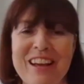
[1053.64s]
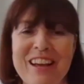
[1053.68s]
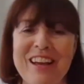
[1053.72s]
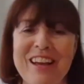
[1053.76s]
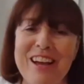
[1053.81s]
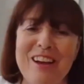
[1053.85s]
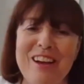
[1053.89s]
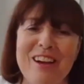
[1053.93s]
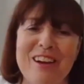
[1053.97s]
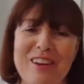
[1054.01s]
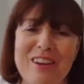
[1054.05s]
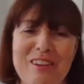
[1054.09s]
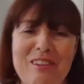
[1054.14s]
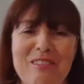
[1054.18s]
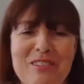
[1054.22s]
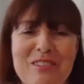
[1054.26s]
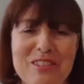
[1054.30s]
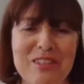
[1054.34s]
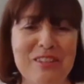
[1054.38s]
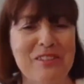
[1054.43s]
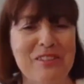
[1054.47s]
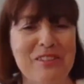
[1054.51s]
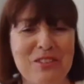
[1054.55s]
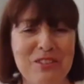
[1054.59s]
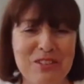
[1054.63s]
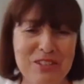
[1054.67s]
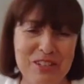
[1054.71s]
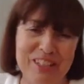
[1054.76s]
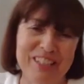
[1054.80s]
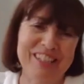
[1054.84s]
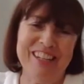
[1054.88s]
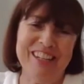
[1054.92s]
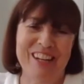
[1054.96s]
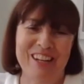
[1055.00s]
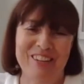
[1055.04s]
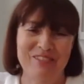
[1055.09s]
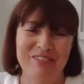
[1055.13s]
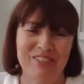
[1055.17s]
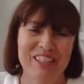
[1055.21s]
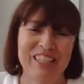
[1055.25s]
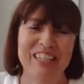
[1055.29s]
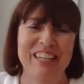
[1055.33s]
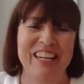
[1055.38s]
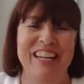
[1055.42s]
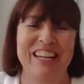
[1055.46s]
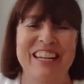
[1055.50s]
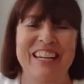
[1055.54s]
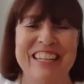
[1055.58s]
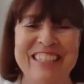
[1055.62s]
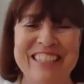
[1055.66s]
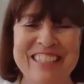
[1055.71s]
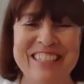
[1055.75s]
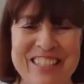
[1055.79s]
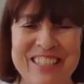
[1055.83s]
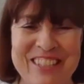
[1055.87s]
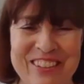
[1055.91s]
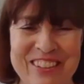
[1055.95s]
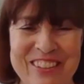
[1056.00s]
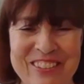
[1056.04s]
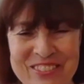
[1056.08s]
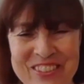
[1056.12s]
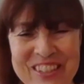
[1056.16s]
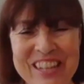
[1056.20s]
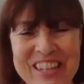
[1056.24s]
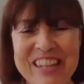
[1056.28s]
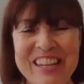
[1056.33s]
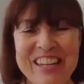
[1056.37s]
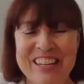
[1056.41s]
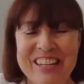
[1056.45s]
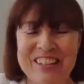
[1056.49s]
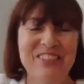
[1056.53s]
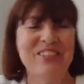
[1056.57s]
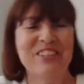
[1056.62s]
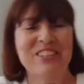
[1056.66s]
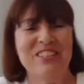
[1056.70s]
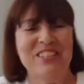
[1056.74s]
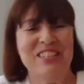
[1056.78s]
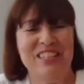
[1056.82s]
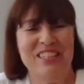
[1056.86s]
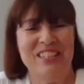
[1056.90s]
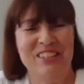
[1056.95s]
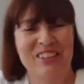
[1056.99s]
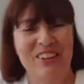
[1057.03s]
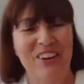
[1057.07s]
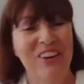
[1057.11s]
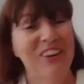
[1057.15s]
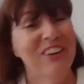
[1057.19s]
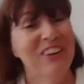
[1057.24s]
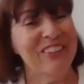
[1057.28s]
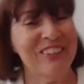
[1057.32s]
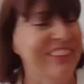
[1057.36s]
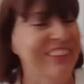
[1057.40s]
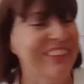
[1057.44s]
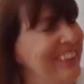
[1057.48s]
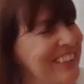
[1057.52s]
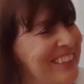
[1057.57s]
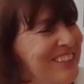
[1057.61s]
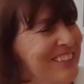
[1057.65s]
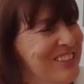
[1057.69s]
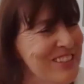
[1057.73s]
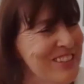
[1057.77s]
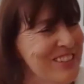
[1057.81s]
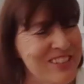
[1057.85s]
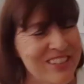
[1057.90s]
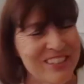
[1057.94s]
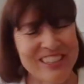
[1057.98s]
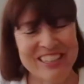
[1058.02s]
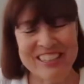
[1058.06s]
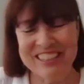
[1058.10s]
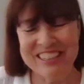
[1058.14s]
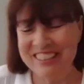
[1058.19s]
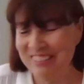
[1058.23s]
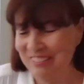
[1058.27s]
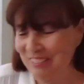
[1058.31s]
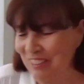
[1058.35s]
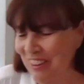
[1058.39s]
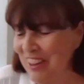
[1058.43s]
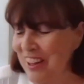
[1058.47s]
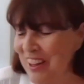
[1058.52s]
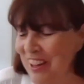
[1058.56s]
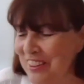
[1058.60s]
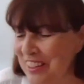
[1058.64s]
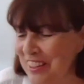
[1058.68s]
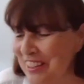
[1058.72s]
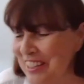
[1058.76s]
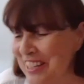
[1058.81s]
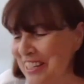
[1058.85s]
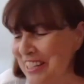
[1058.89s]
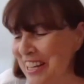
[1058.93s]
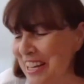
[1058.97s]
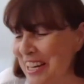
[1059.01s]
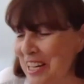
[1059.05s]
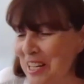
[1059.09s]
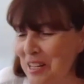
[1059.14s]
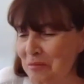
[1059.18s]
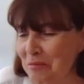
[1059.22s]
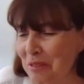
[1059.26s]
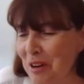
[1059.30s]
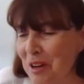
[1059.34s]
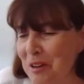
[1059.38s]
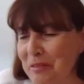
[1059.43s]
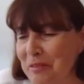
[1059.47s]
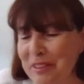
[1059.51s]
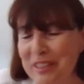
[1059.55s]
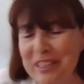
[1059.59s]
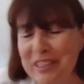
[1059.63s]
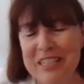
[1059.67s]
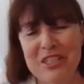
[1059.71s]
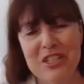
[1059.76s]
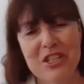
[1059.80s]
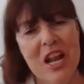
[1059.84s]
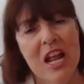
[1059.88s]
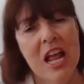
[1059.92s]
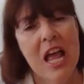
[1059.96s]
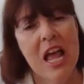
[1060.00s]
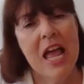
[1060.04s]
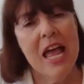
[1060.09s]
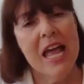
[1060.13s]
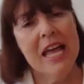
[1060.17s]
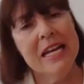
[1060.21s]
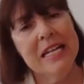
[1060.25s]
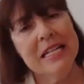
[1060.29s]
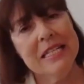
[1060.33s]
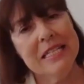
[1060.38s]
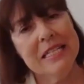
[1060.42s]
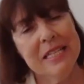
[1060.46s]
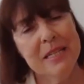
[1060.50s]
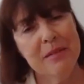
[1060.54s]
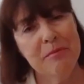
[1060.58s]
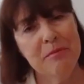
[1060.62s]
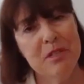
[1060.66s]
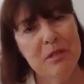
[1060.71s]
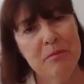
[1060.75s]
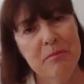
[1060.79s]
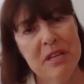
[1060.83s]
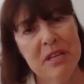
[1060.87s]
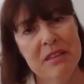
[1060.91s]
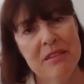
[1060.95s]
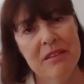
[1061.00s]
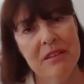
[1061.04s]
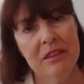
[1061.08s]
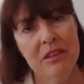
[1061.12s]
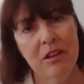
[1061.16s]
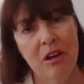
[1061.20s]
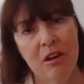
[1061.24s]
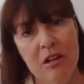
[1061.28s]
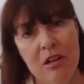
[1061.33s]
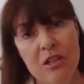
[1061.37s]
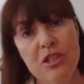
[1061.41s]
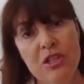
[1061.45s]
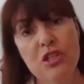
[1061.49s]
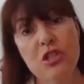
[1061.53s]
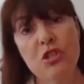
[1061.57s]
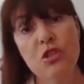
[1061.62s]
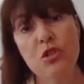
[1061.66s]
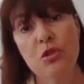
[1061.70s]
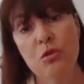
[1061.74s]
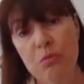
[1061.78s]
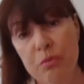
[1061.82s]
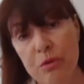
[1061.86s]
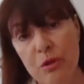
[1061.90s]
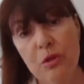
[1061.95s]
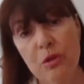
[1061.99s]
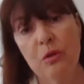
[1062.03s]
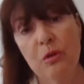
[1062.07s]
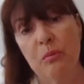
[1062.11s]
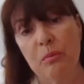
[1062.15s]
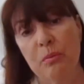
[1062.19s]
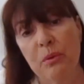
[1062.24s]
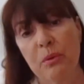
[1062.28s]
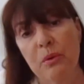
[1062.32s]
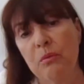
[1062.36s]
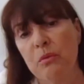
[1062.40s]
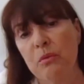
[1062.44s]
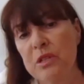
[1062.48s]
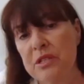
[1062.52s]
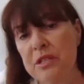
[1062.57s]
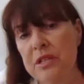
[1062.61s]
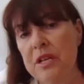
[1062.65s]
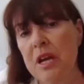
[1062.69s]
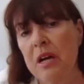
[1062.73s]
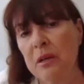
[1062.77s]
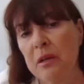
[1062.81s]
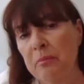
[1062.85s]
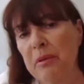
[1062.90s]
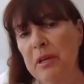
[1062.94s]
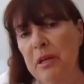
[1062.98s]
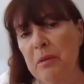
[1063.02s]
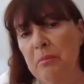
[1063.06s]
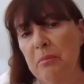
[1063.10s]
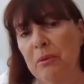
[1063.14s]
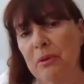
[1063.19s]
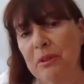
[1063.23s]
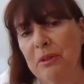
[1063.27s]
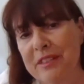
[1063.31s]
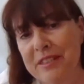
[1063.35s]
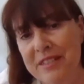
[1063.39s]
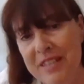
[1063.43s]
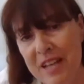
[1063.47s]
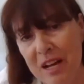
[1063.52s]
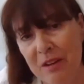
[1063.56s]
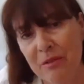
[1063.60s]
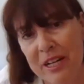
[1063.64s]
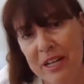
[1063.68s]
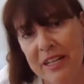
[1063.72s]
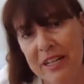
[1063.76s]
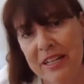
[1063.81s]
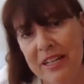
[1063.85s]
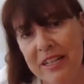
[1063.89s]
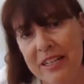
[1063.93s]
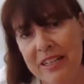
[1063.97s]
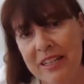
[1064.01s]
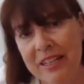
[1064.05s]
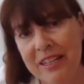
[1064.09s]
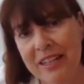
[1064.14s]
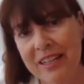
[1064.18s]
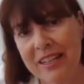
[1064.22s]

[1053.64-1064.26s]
I was interested. I'm a Canadian, so I'm interested. Oh, she studied the Canadian population, and it seemed to me the largest group was young people. Is that right?